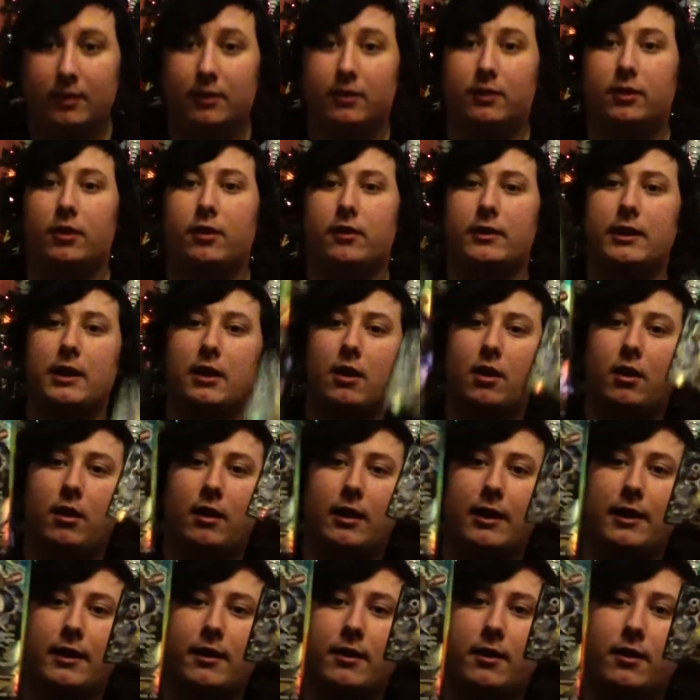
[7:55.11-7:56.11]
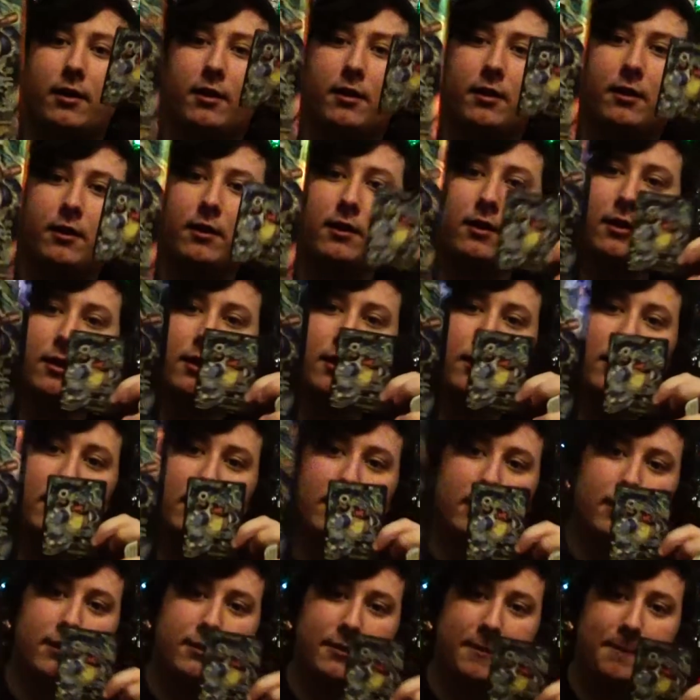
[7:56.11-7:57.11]
So you got like
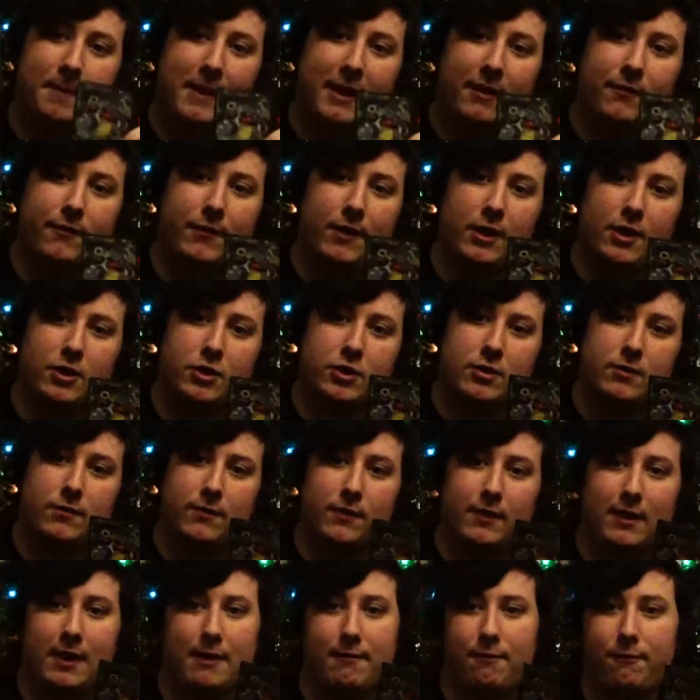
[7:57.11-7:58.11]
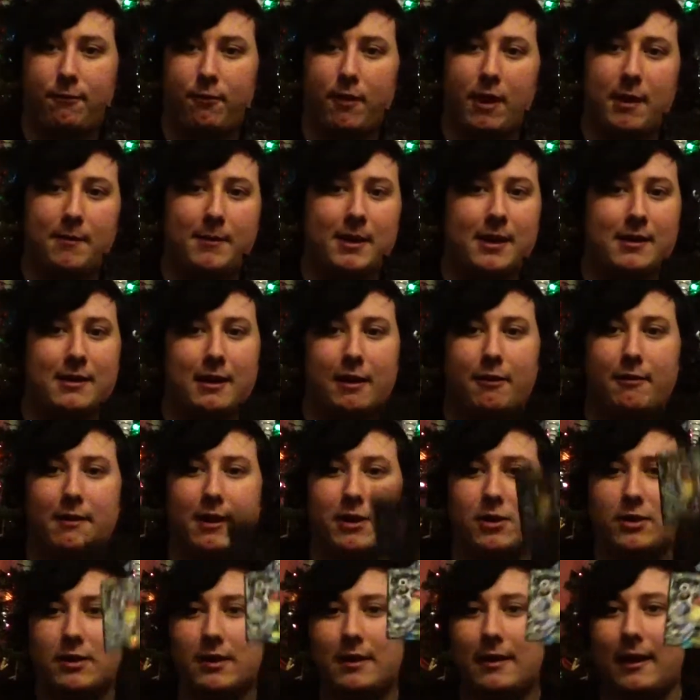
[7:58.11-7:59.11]
a big version for like framing and
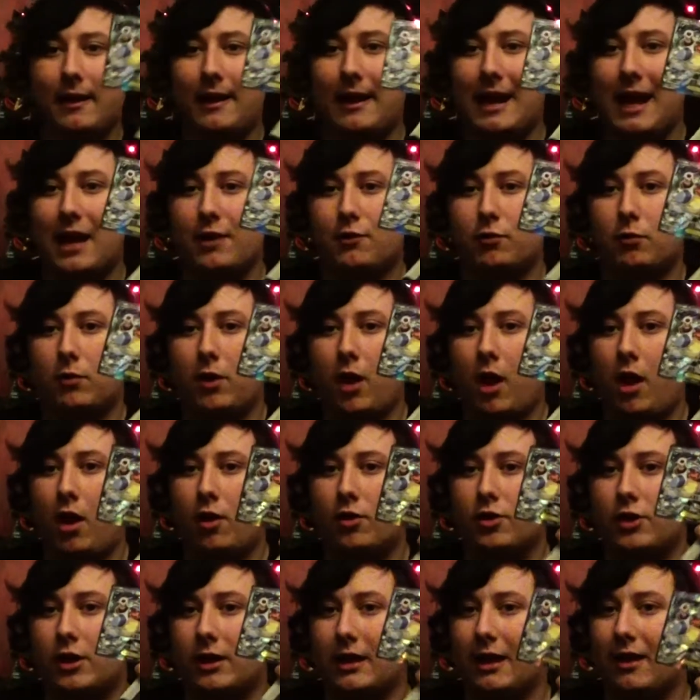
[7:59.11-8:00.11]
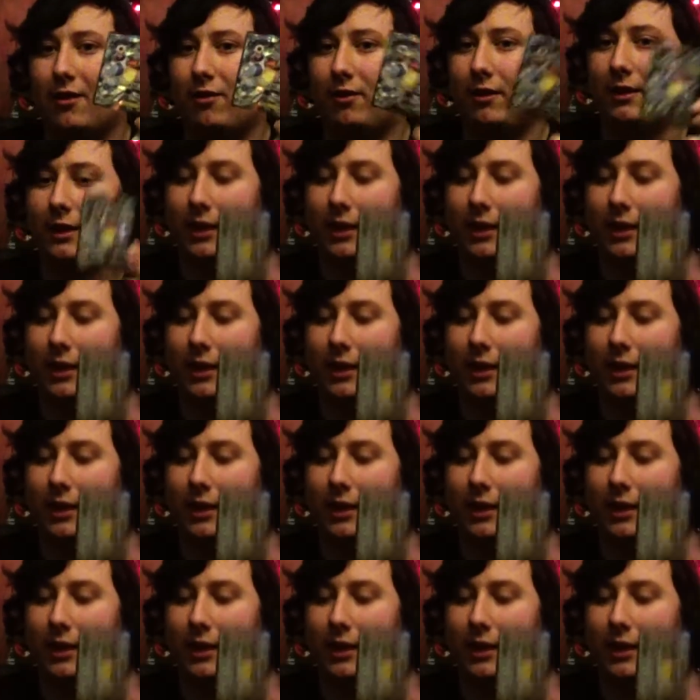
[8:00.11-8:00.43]
decoration, and then the actual card you can actually